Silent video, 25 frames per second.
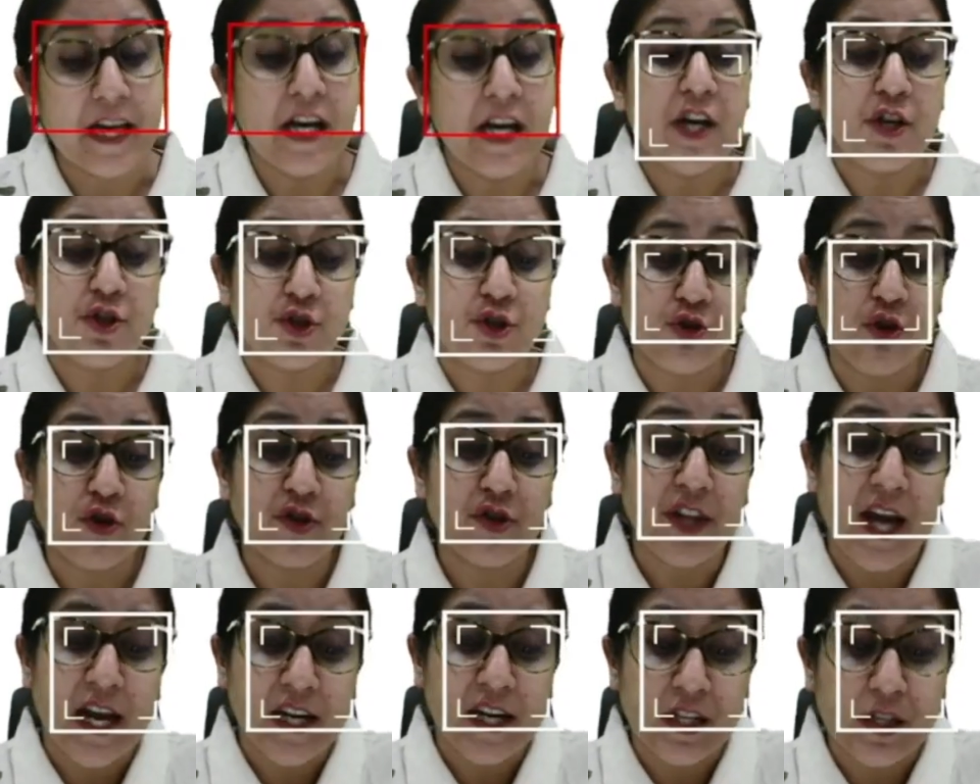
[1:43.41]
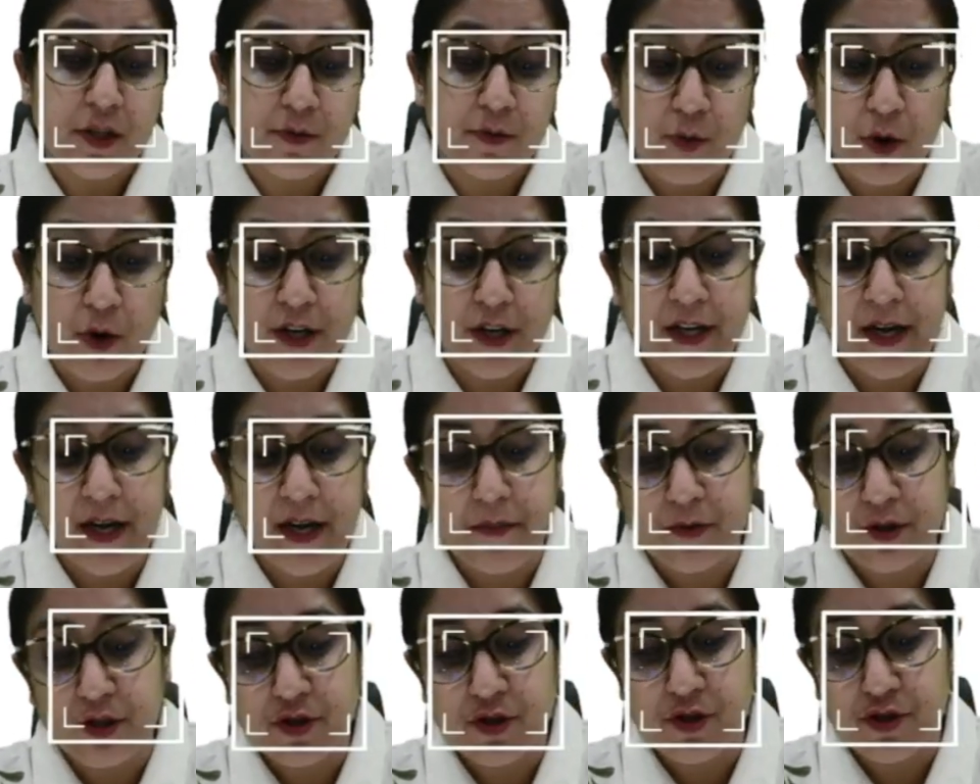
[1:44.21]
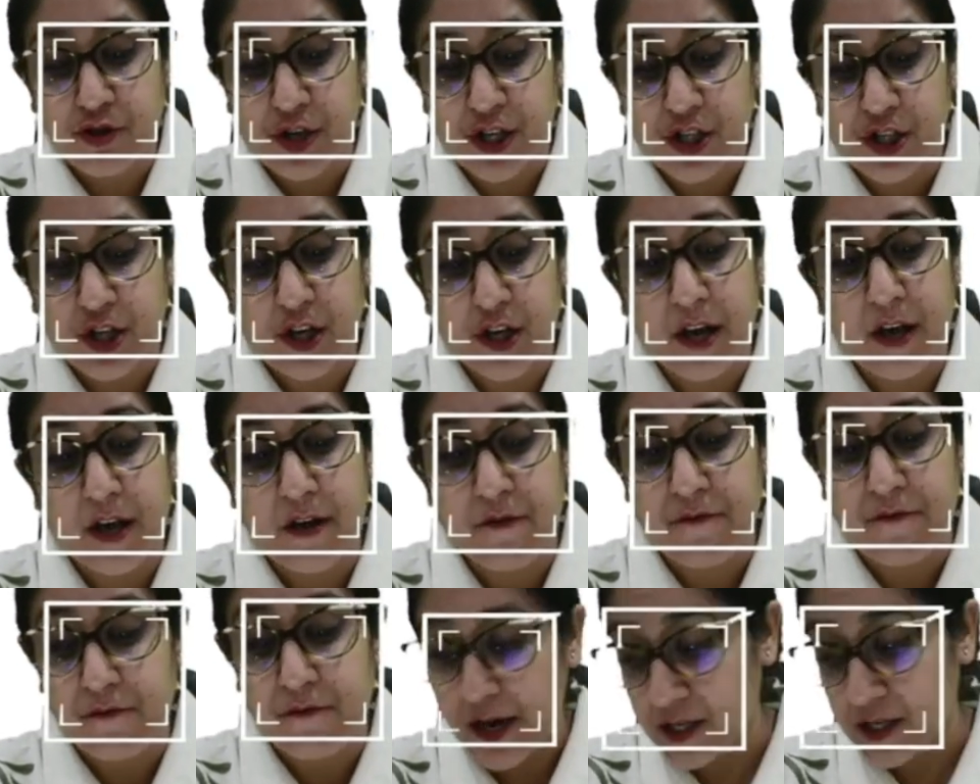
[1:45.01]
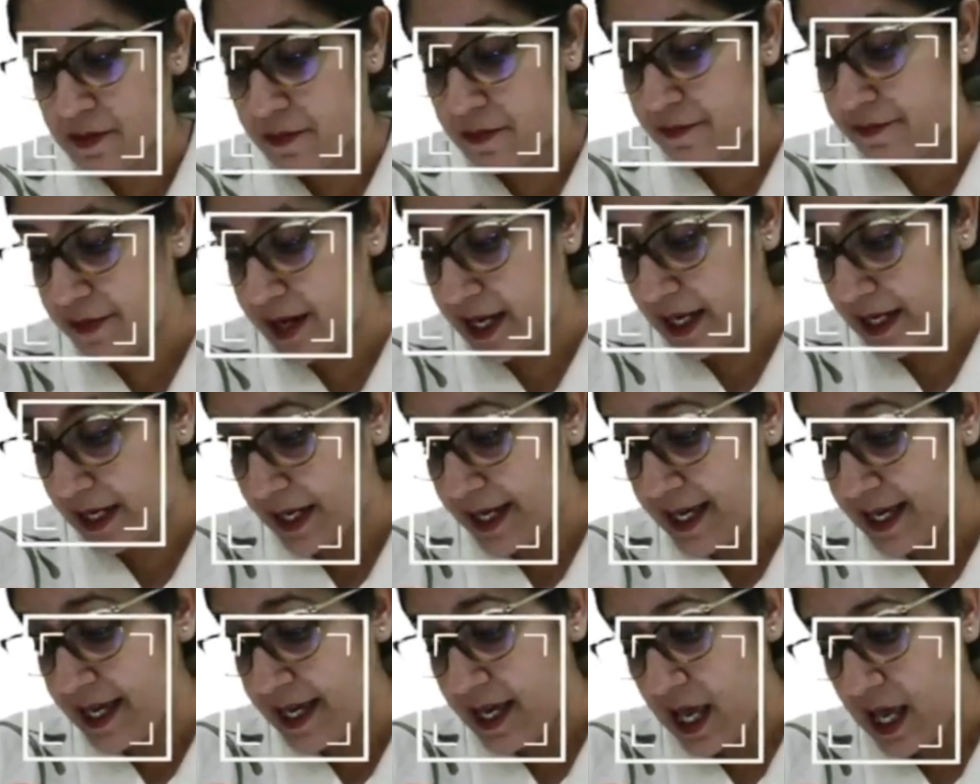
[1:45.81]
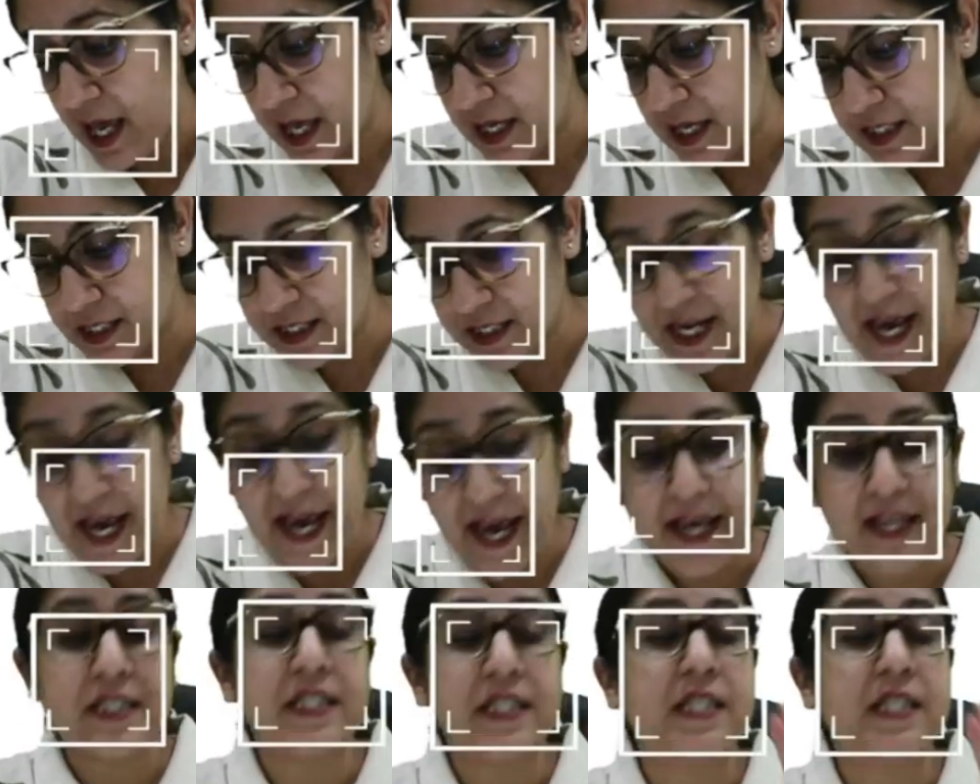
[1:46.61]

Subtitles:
So that is what demonstration effect mainly states,